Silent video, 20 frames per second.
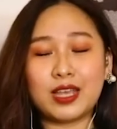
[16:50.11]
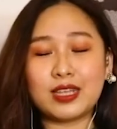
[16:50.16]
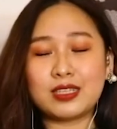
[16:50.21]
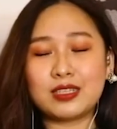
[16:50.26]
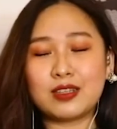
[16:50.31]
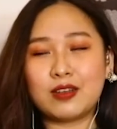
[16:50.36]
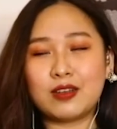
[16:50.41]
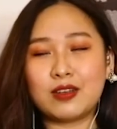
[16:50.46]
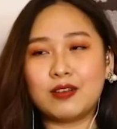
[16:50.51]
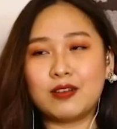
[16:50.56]

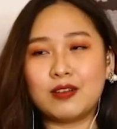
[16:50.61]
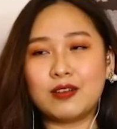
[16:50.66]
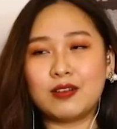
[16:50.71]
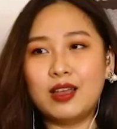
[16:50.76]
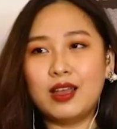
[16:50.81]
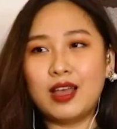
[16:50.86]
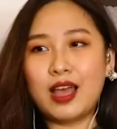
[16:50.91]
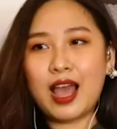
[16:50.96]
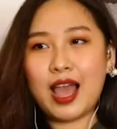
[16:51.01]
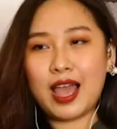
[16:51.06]
So
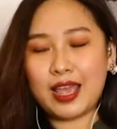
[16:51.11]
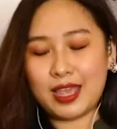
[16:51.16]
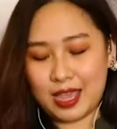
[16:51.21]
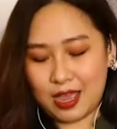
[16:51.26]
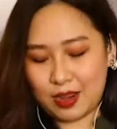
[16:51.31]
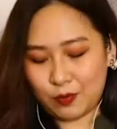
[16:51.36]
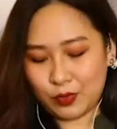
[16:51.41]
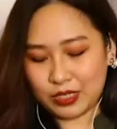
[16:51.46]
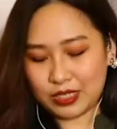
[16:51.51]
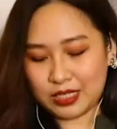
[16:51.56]
ayan,
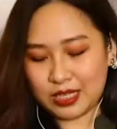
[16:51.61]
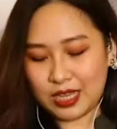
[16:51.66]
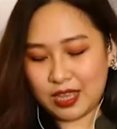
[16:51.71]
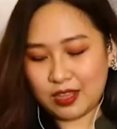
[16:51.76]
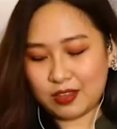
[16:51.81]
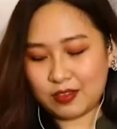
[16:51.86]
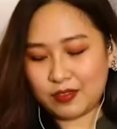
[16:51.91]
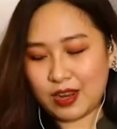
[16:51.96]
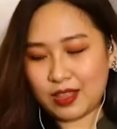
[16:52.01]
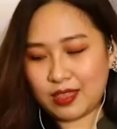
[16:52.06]
we'll see it
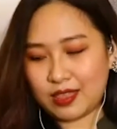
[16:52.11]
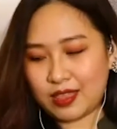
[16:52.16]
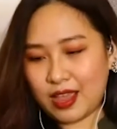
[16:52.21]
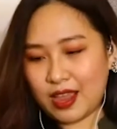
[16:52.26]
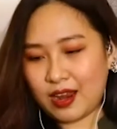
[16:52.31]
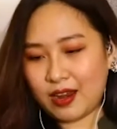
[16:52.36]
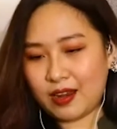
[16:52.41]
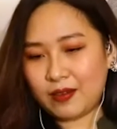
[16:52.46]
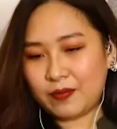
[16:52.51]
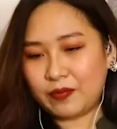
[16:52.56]
right
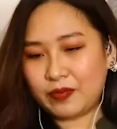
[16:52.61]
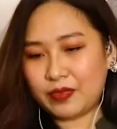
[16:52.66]
there.